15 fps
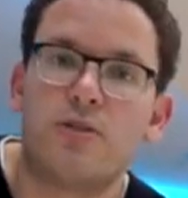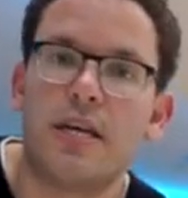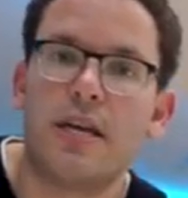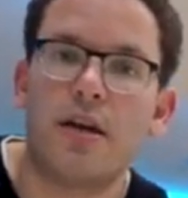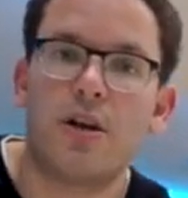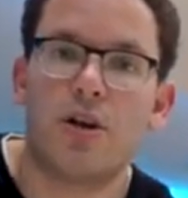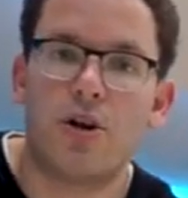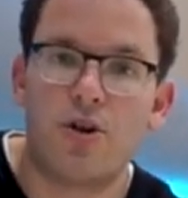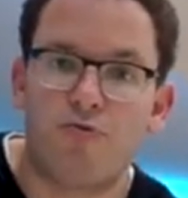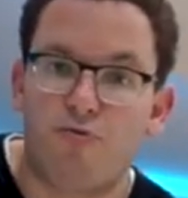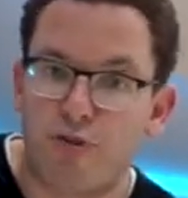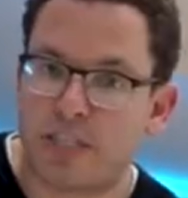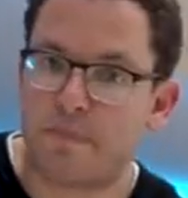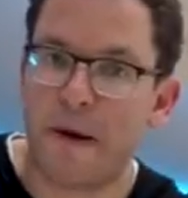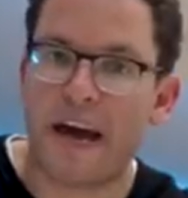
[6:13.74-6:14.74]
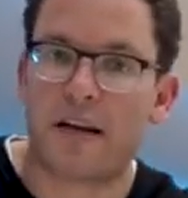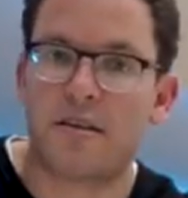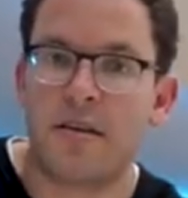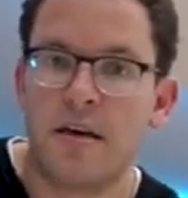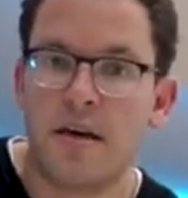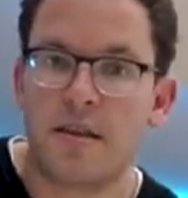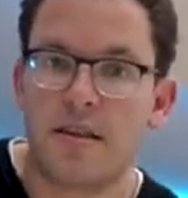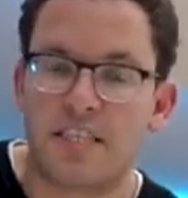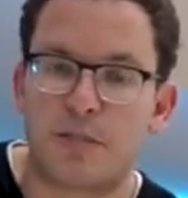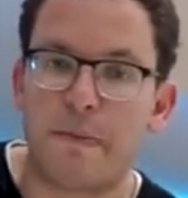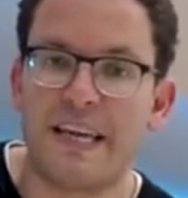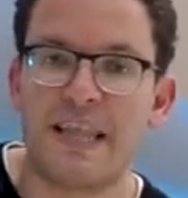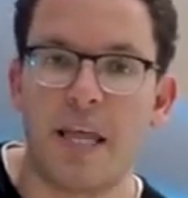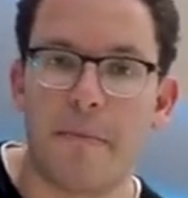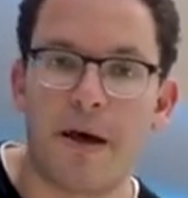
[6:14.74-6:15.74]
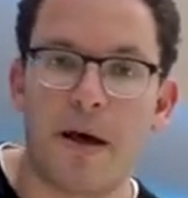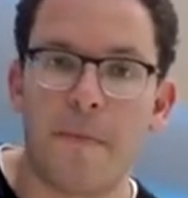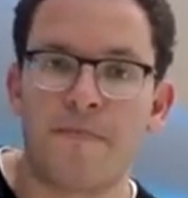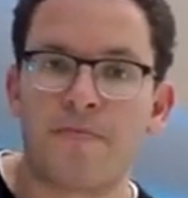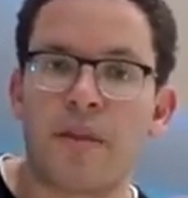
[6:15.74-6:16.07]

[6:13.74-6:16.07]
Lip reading: you didn't respect the speed limit.